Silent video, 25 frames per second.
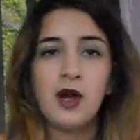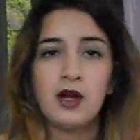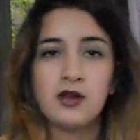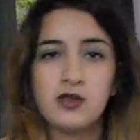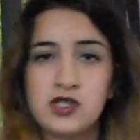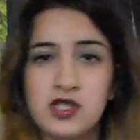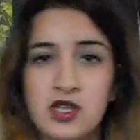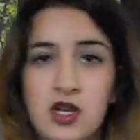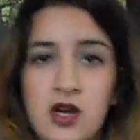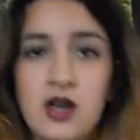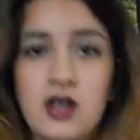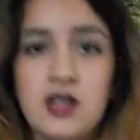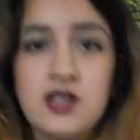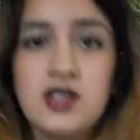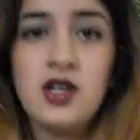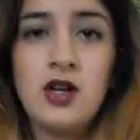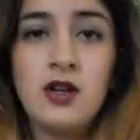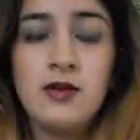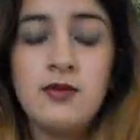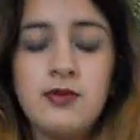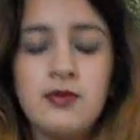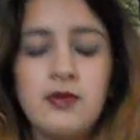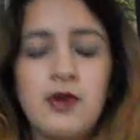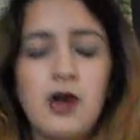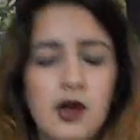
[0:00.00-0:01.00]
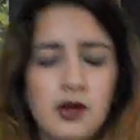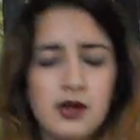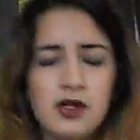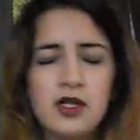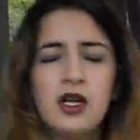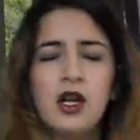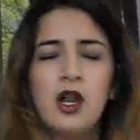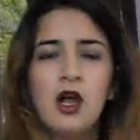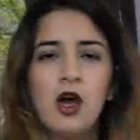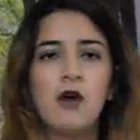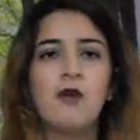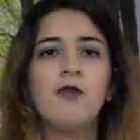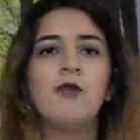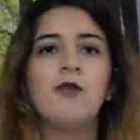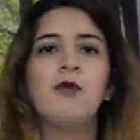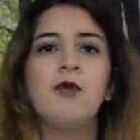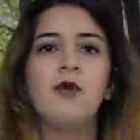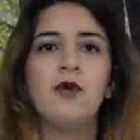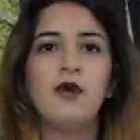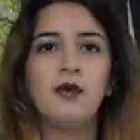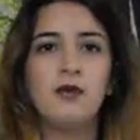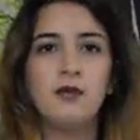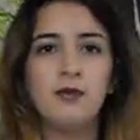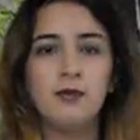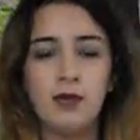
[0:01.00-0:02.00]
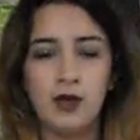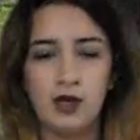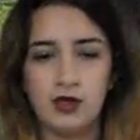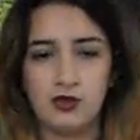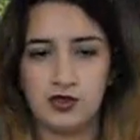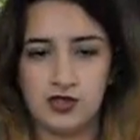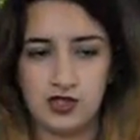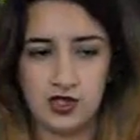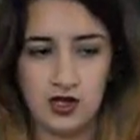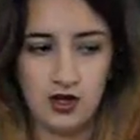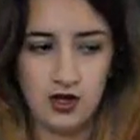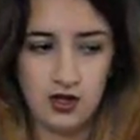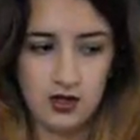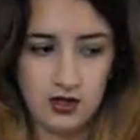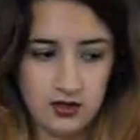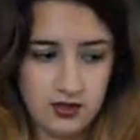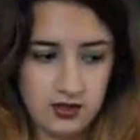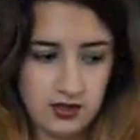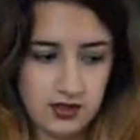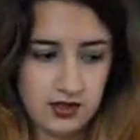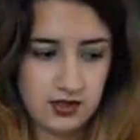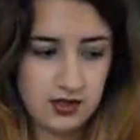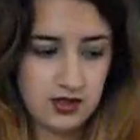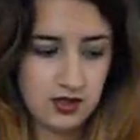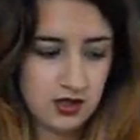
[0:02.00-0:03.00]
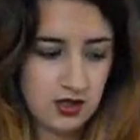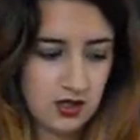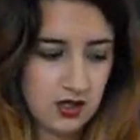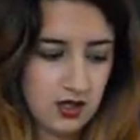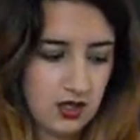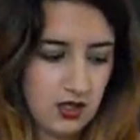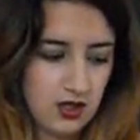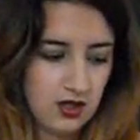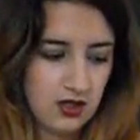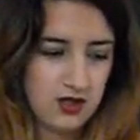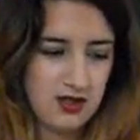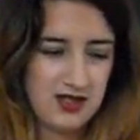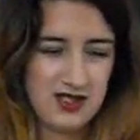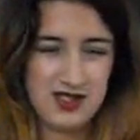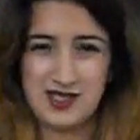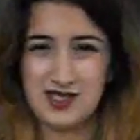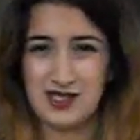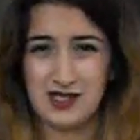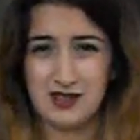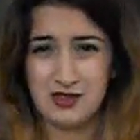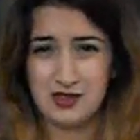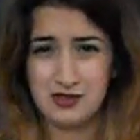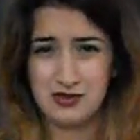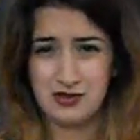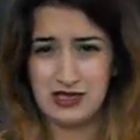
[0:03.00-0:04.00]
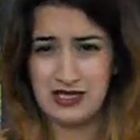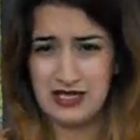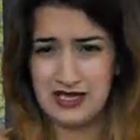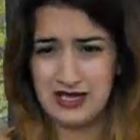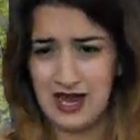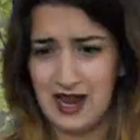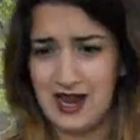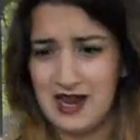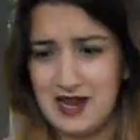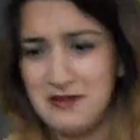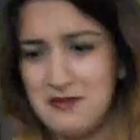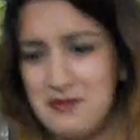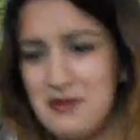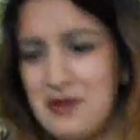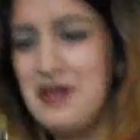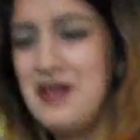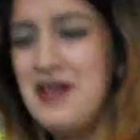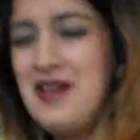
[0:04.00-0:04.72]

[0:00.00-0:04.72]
postcards. I love postcards. That sounds really lame,